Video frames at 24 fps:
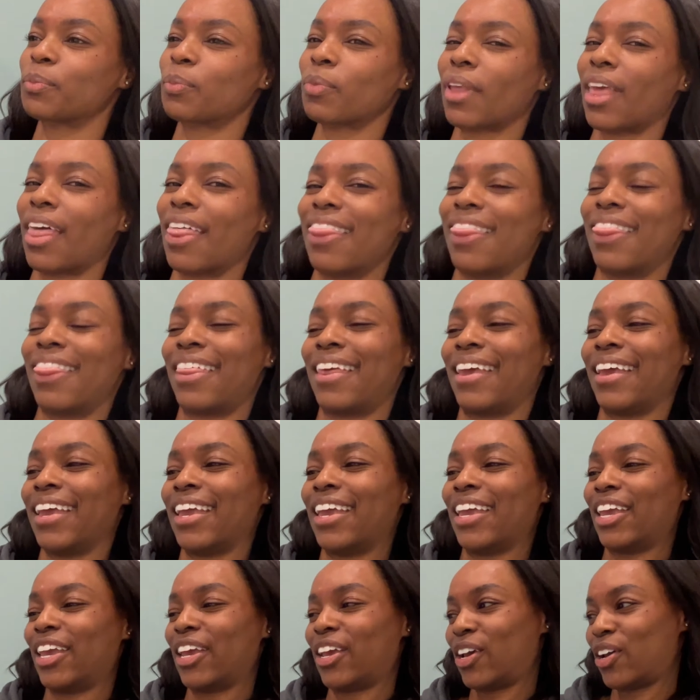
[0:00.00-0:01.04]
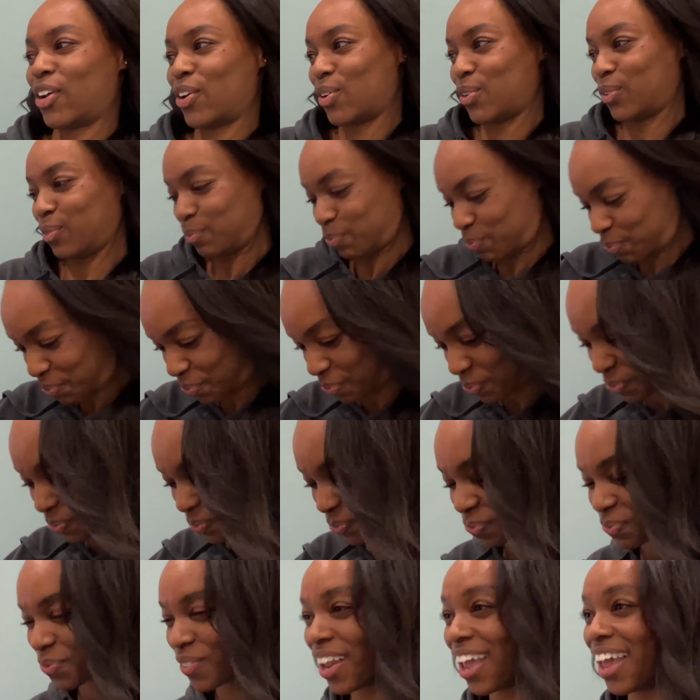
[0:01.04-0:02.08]
Well, listen, I wish you the best of
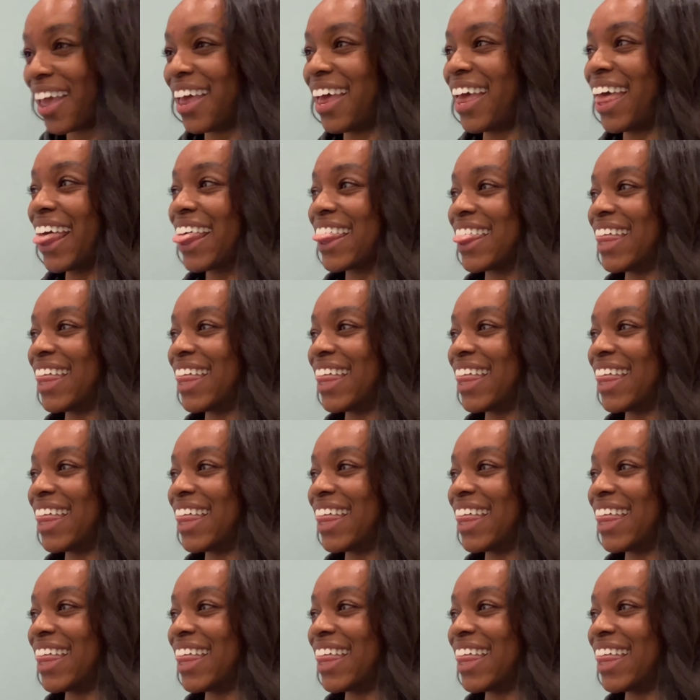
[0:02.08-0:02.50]
luck with this.